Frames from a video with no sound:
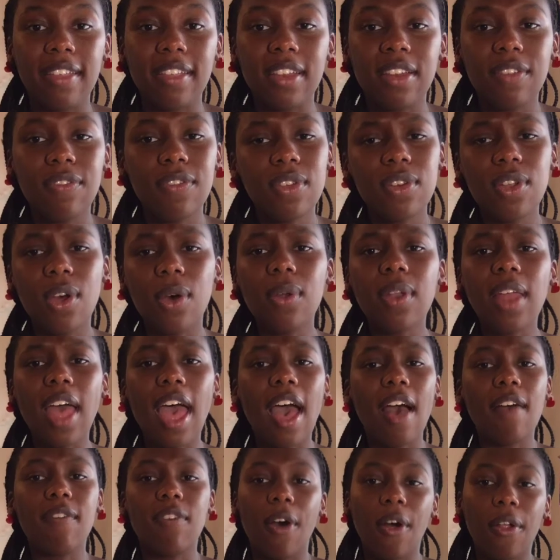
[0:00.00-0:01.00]
And if you don't
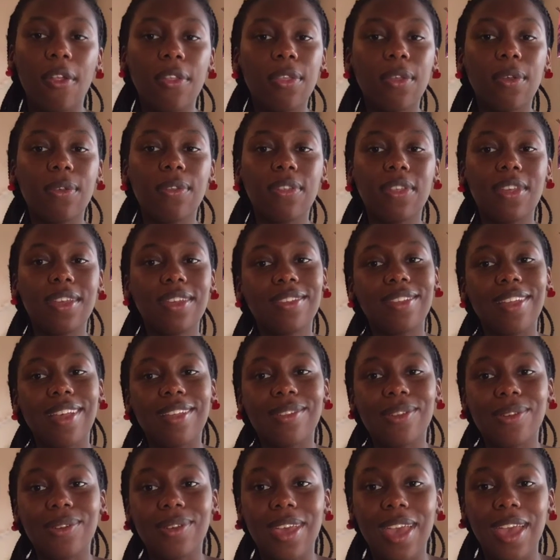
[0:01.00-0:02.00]
have all of those things,
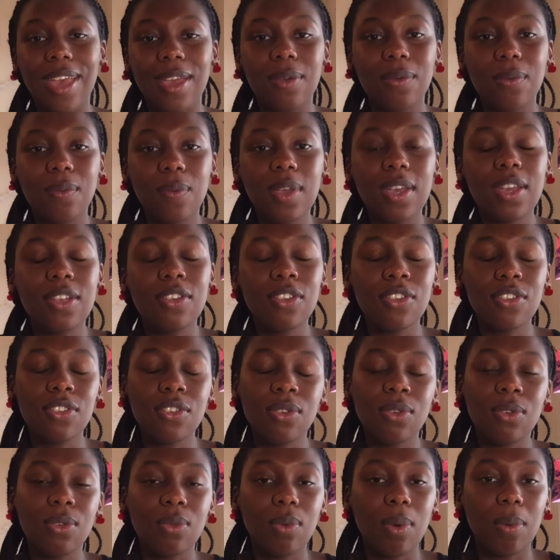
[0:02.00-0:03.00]
that's okay. We can just
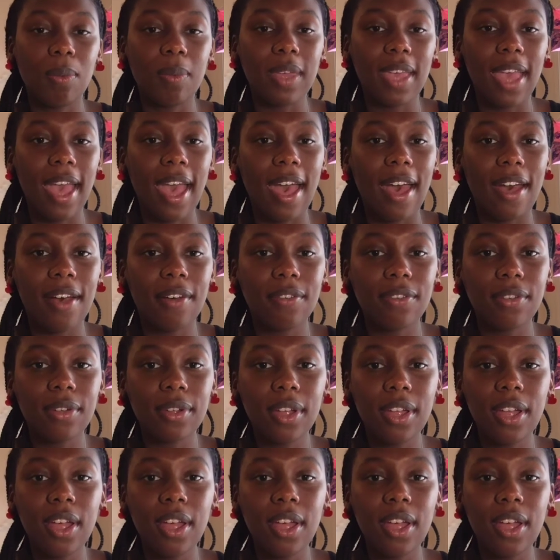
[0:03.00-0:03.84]
use what we have.